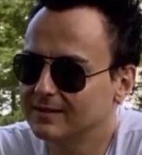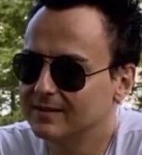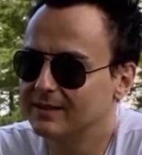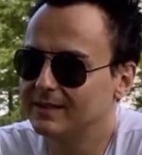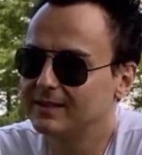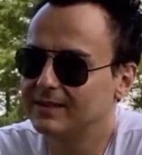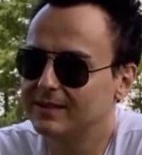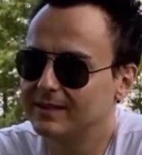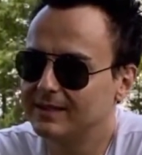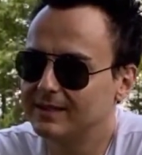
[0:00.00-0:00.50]

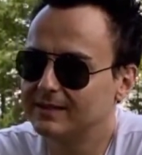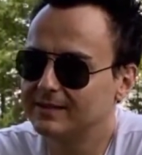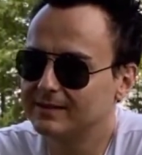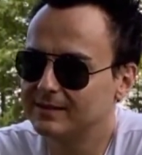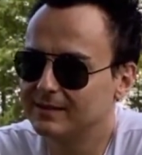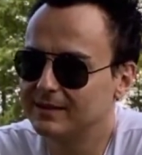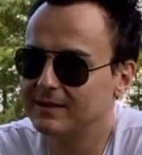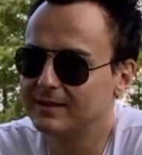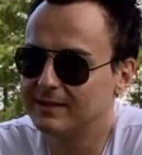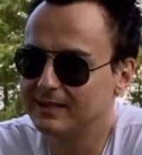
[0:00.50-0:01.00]
and like
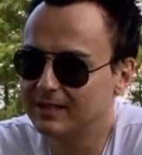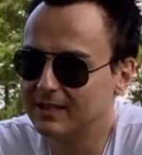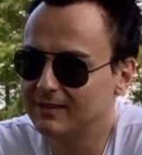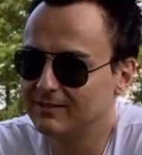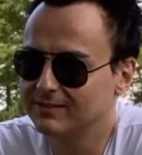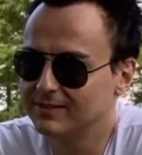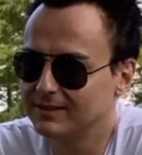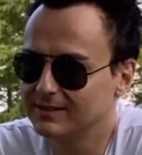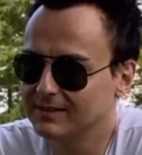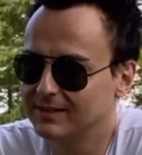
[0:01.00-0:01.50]
uh,
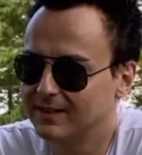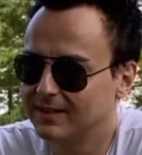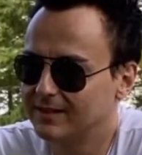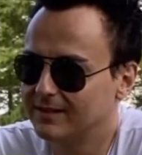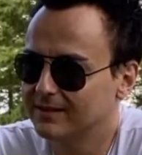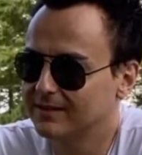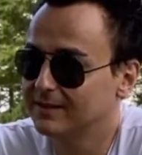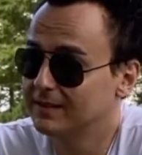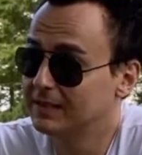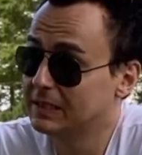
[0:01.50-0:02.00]
eleven o'clock